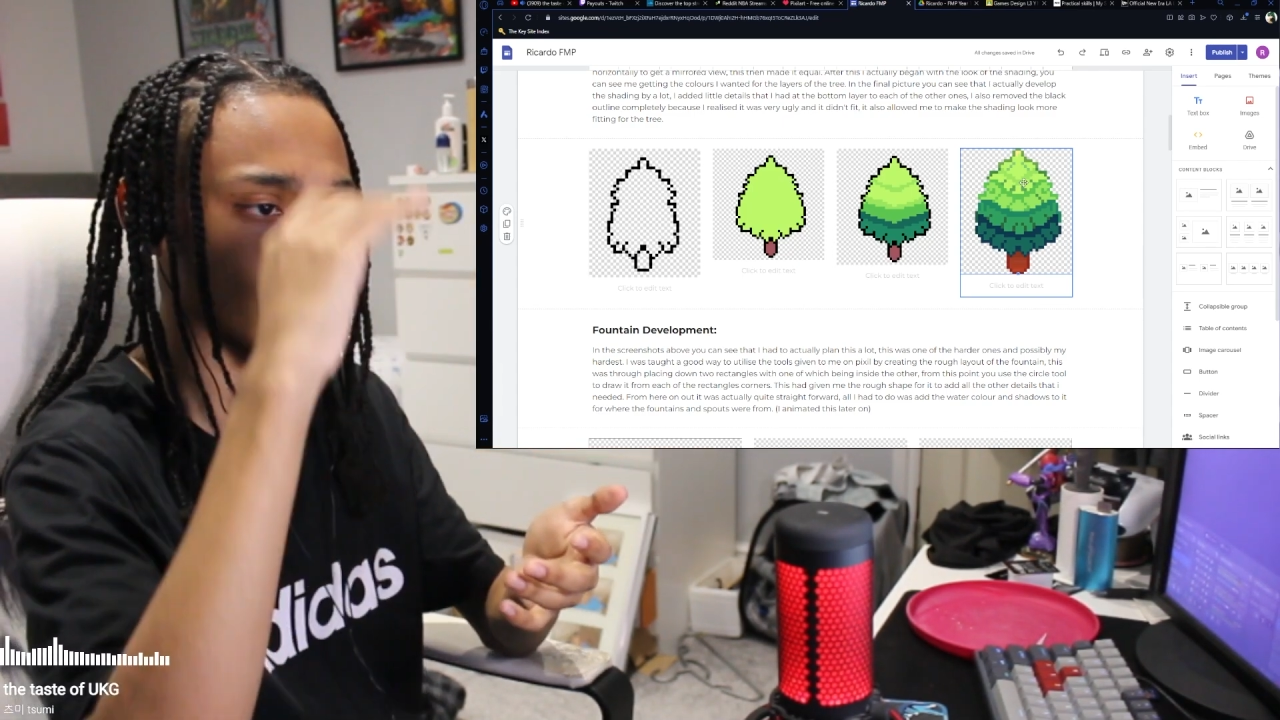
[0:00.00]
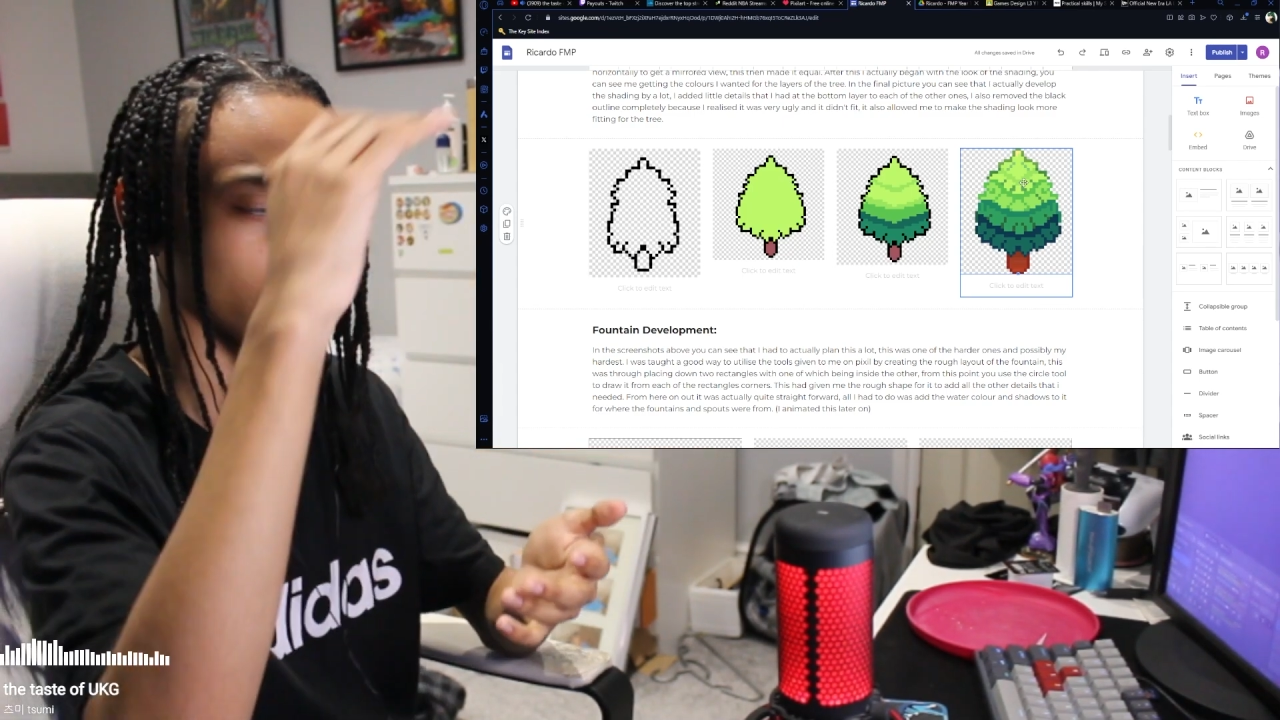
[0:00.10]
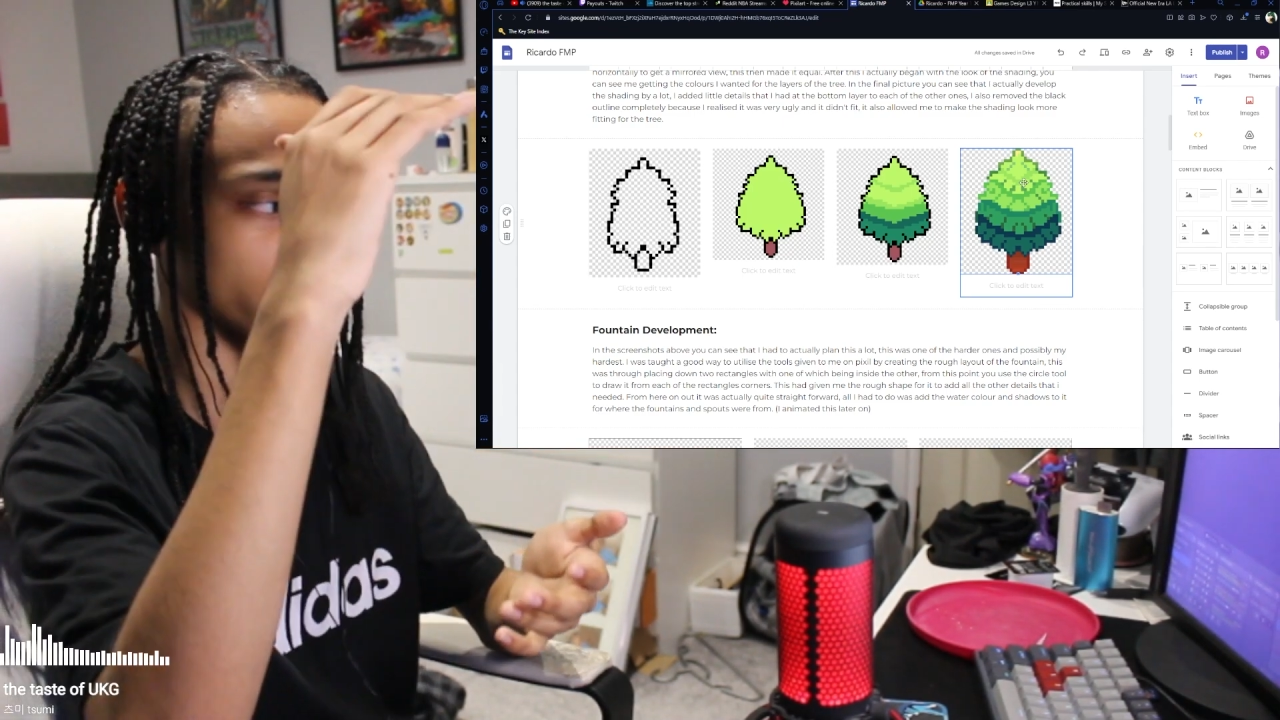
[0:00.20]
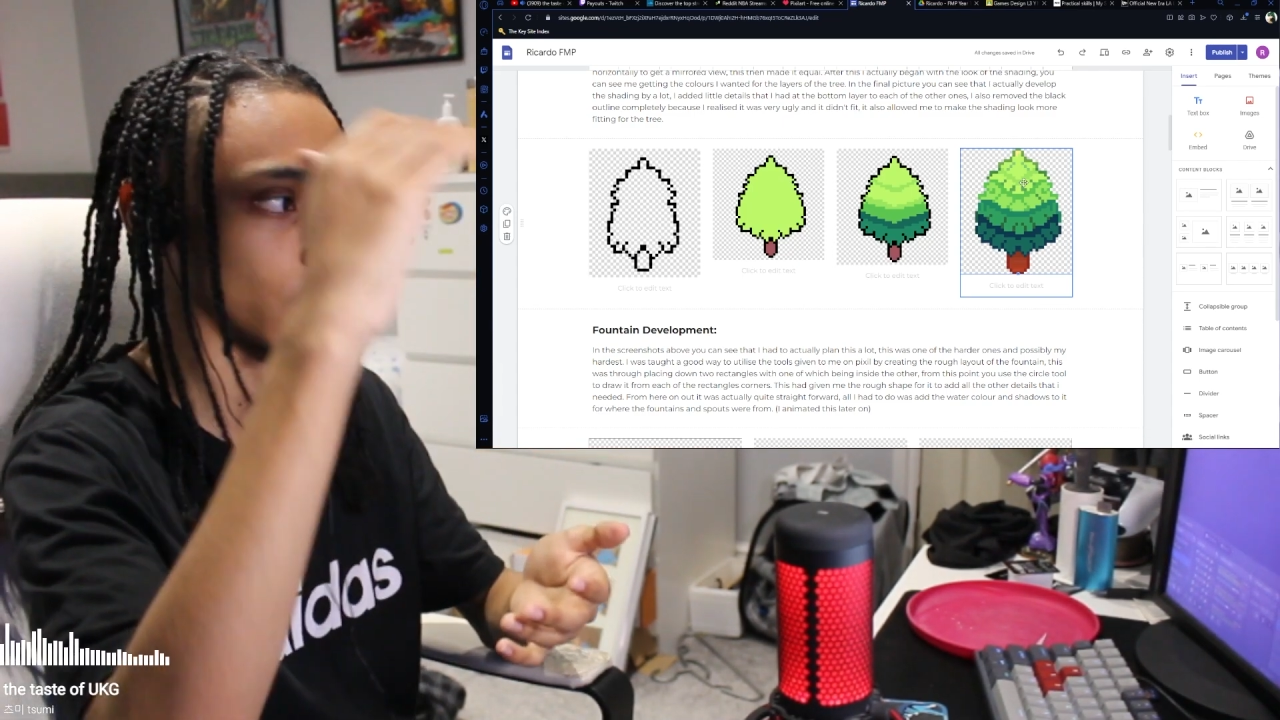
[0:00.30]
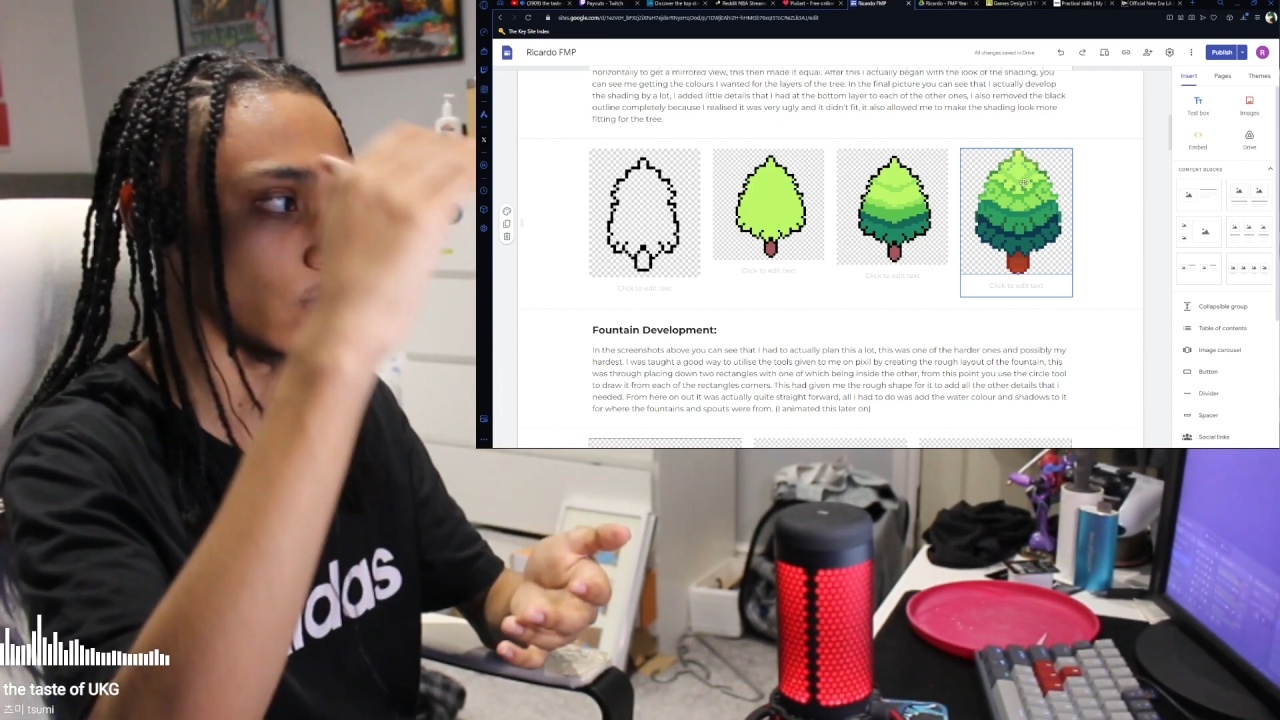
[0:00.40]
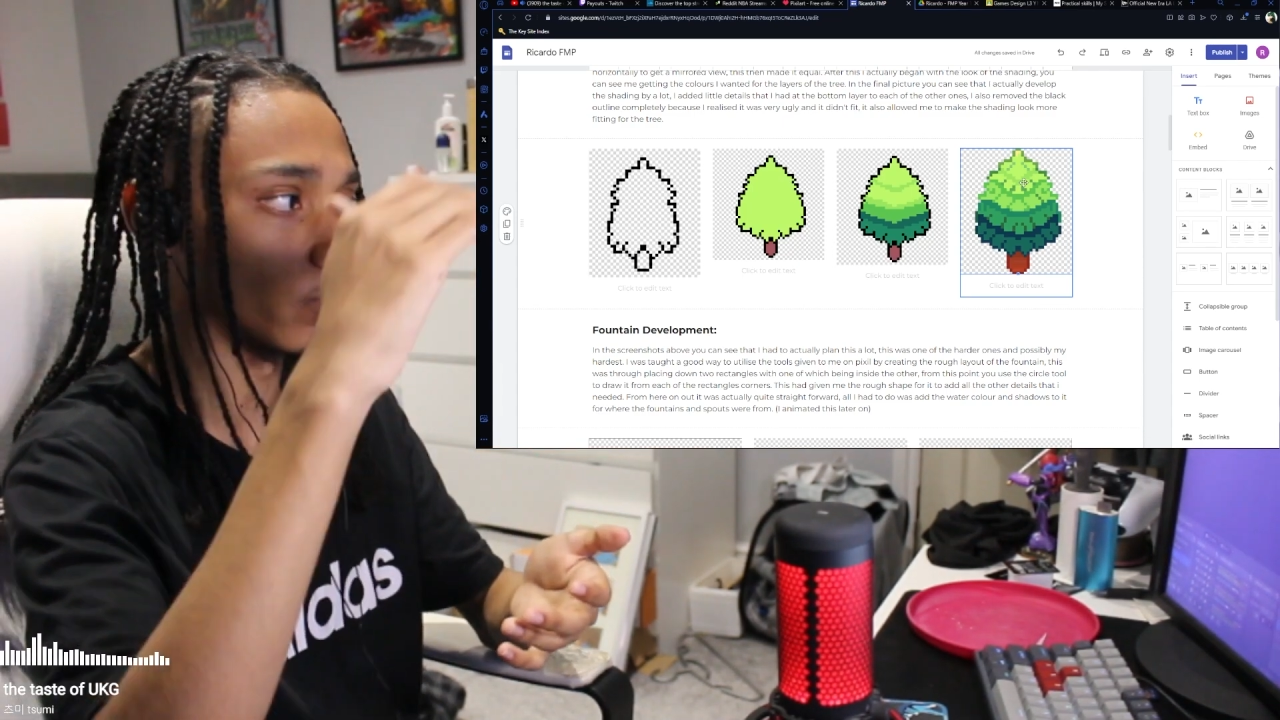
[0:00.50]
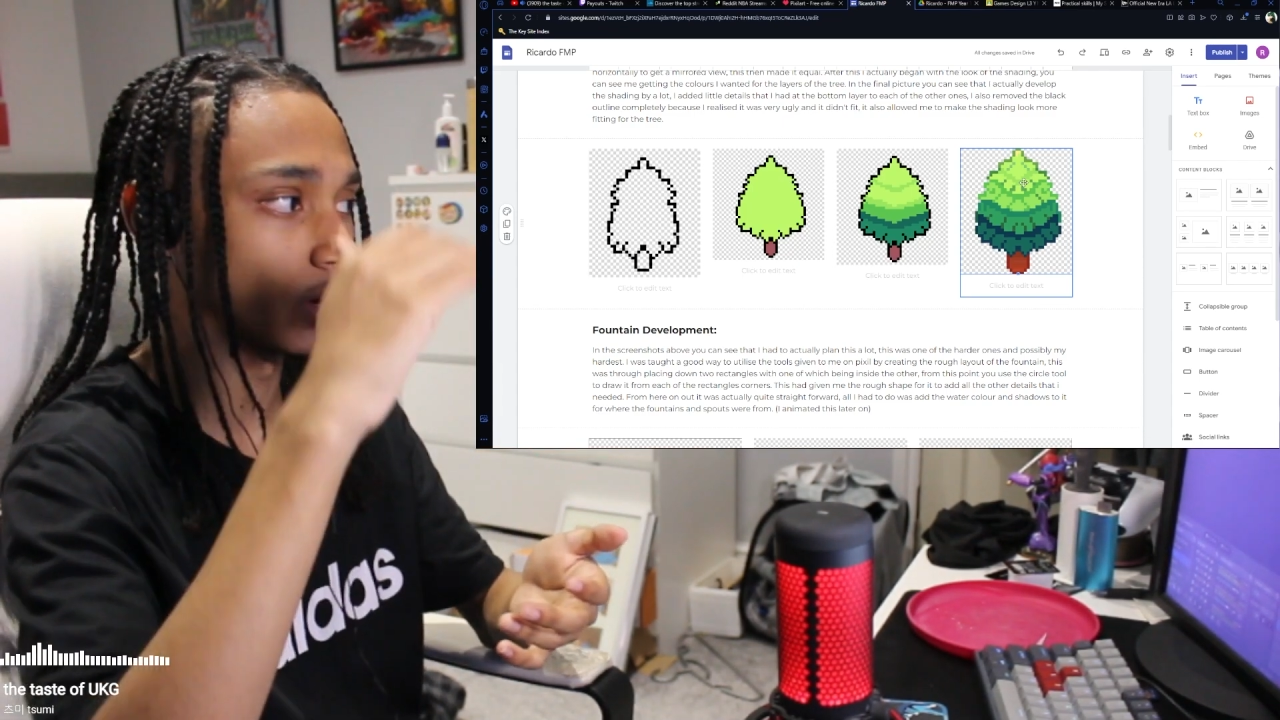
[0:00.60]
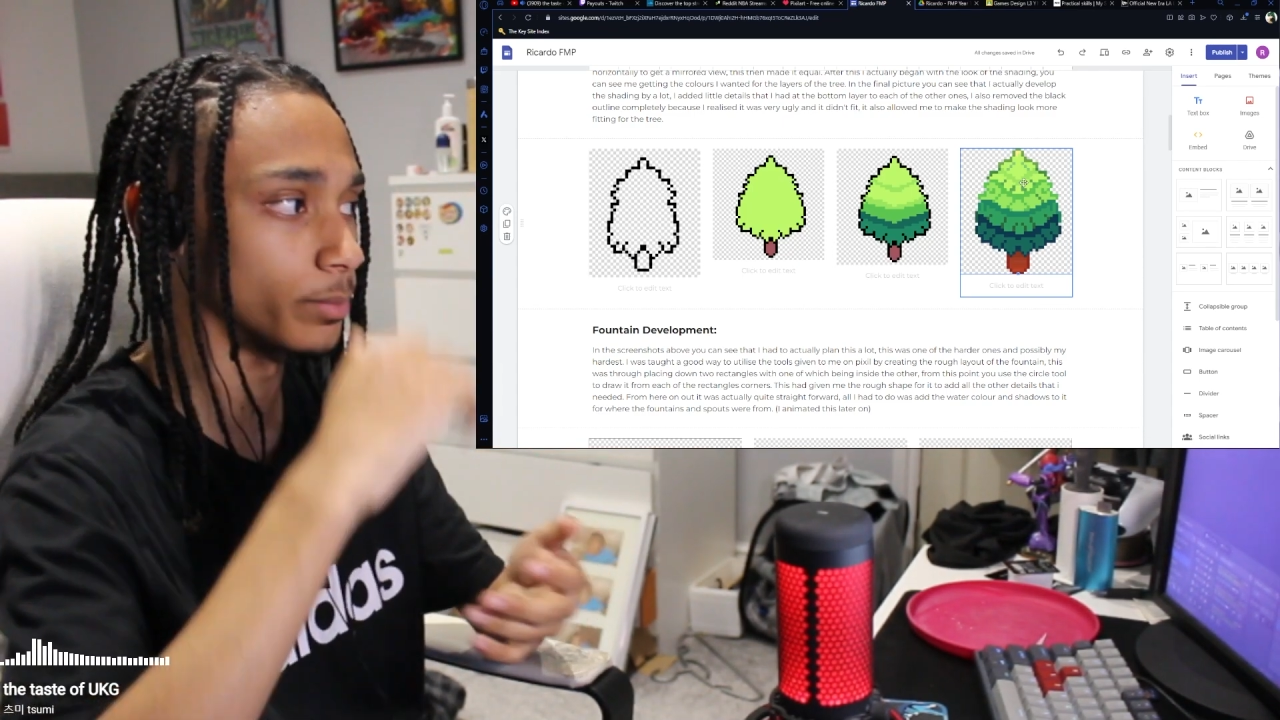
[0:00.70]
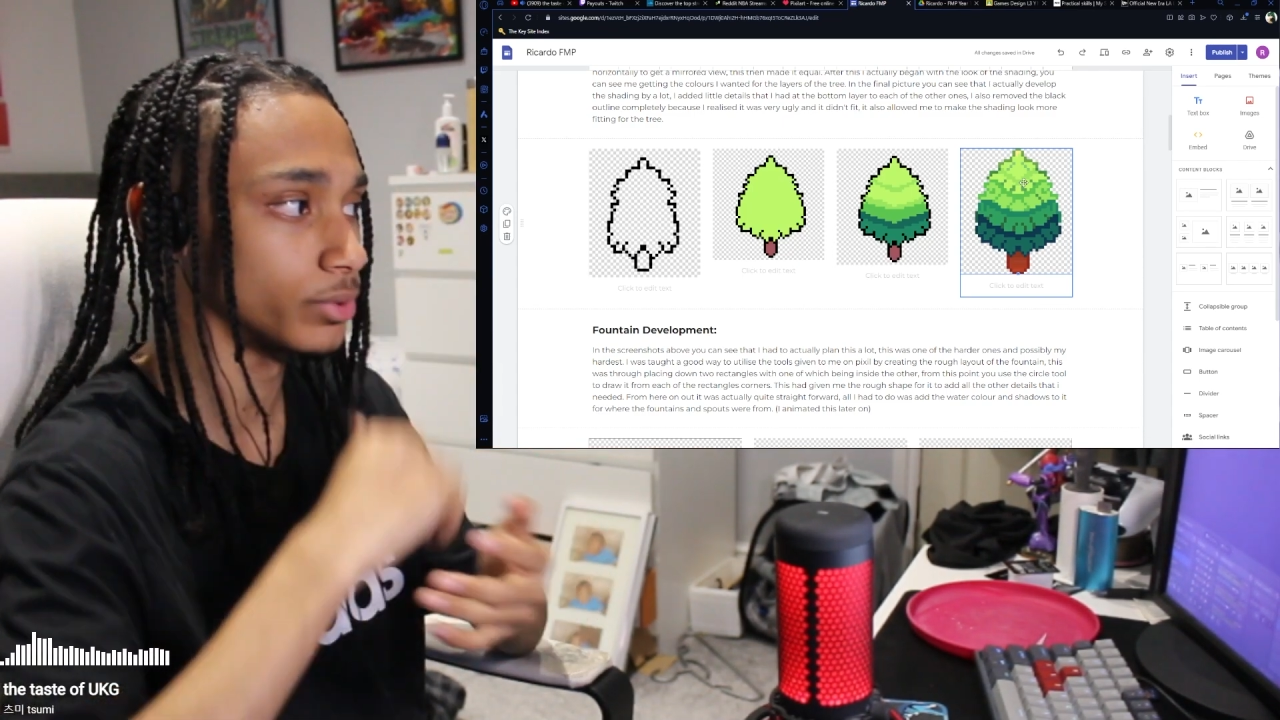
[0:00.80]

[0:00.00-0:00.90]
color the whole way up.